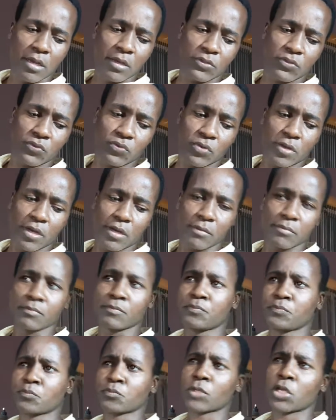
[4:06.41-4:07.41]
So
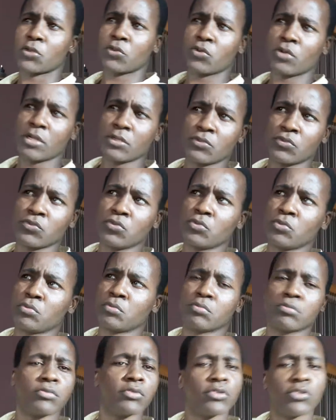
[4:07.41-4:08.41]
you're gonna do
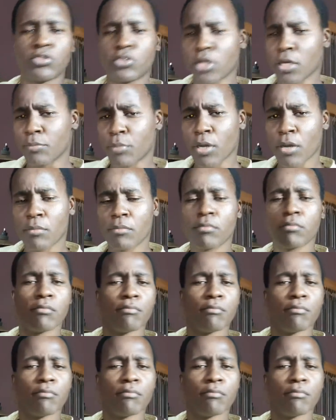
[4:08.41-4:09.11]
da bum